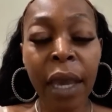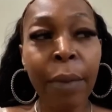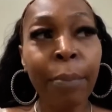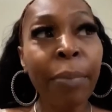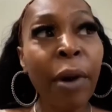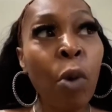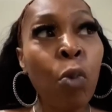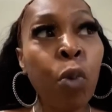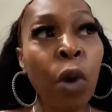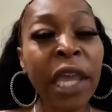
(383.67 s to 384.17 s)

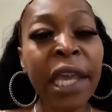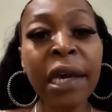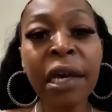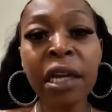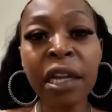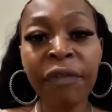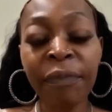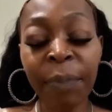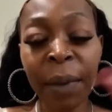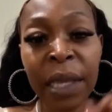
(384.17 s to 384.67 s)
but we could
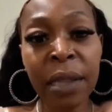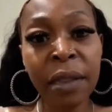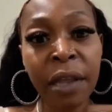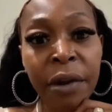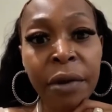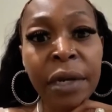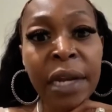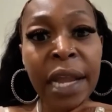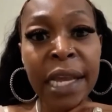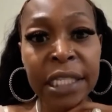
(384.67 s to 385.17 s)
have been their
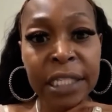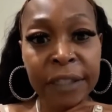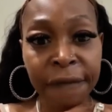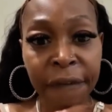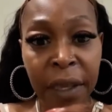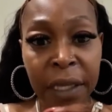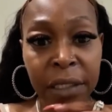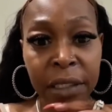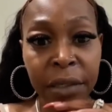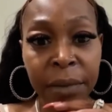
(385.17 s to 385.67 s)
next
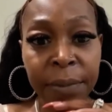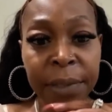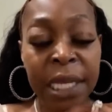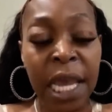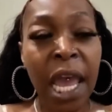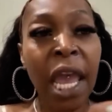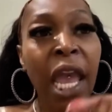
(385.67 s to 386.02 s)
victims.